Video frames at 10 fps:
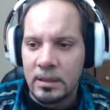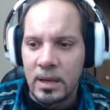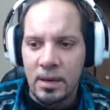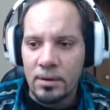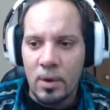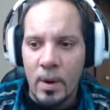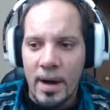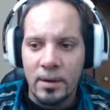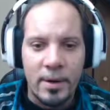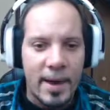I don't know why.
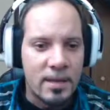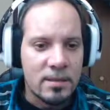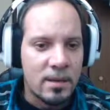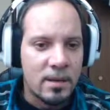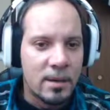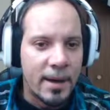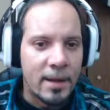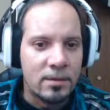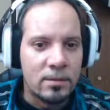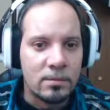Don't ask. I
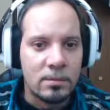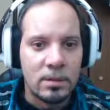got 2.